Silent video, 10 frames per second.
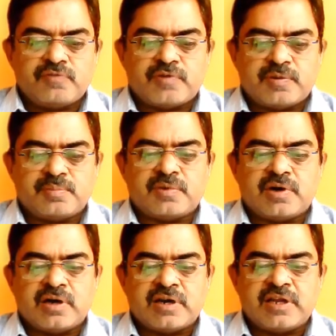from
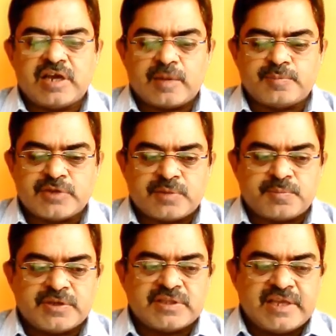
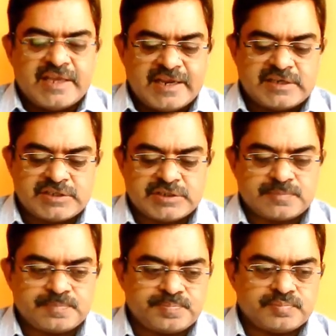reabsorbing the heat,
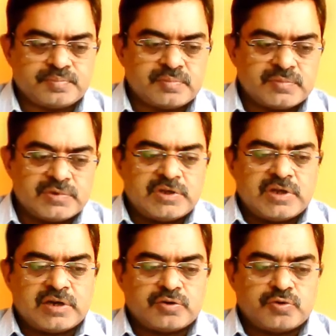
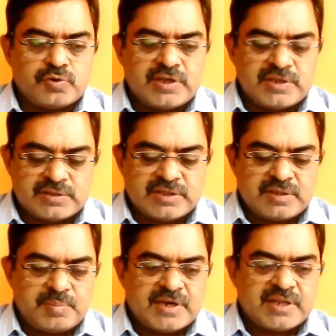and cooling
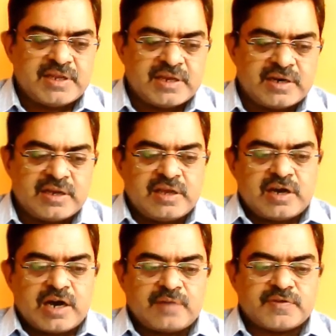the material.
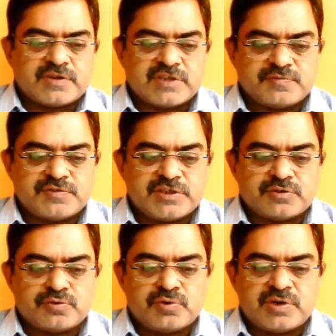After
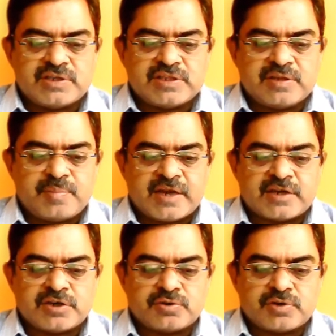sufficient cooling, the
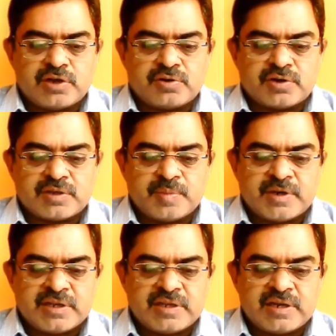magnetocaloric
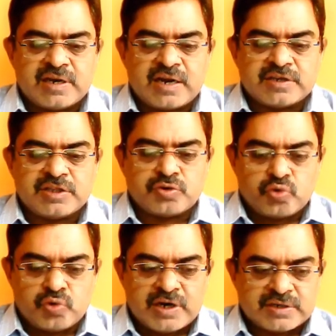material and the
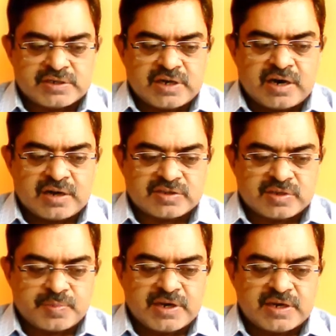coolant are
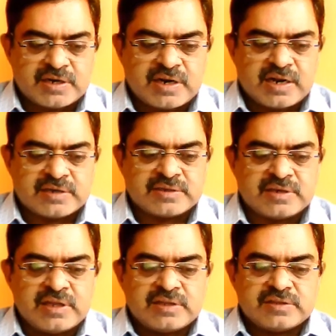separated, and
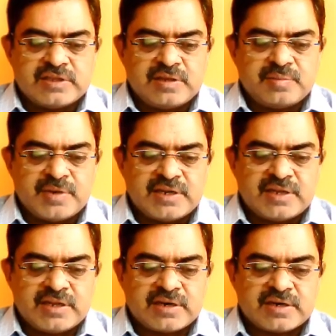the
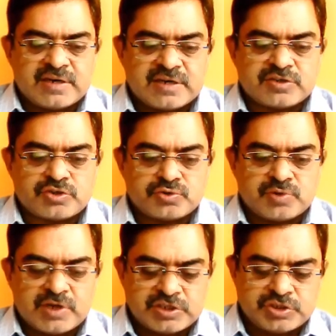material returns
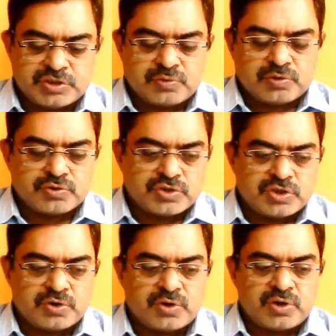to H equal to
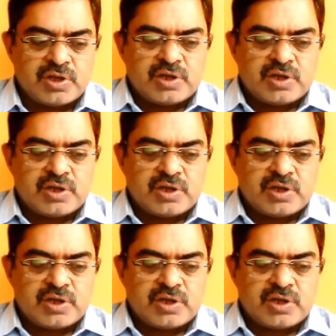0.